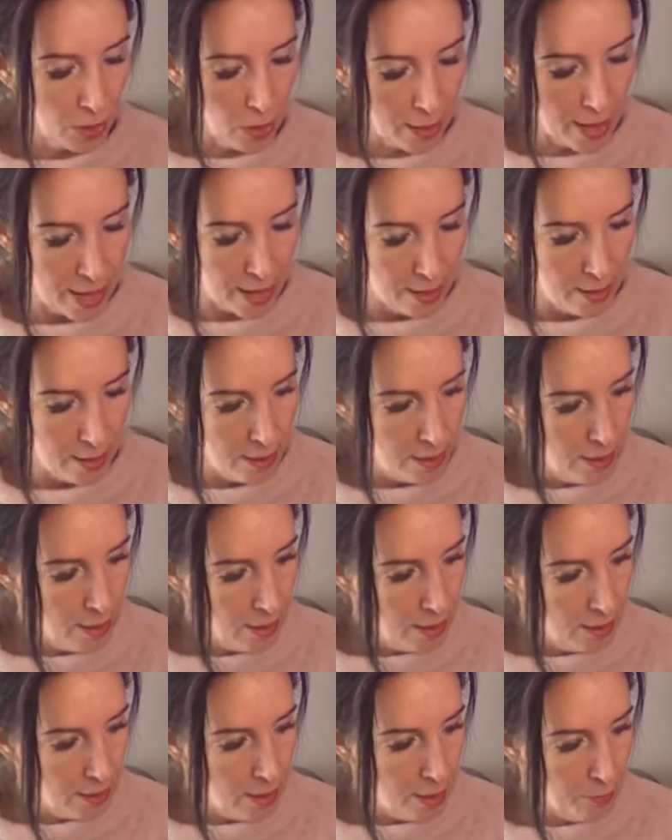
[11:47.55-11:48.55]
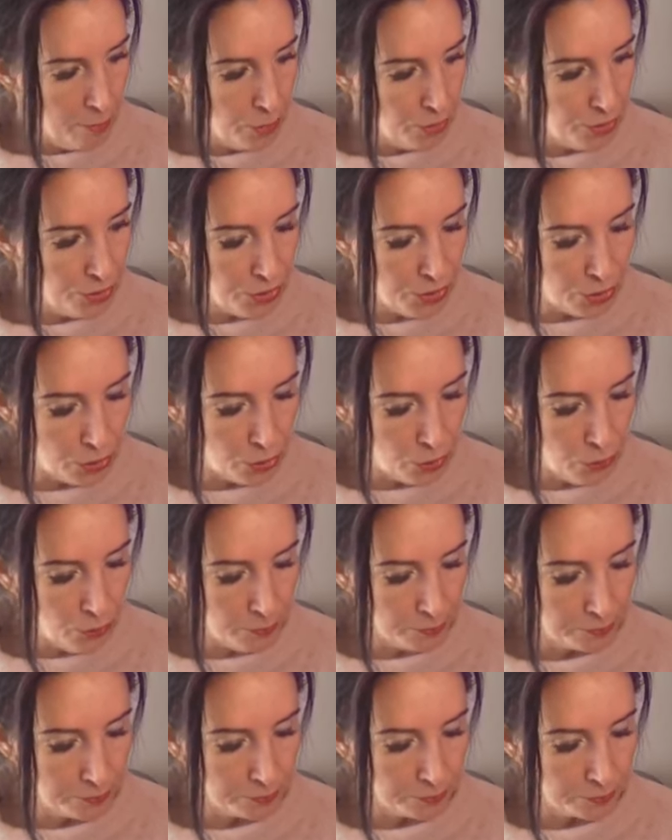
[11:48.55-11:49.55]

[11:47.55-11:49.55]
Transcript: Okay, number two.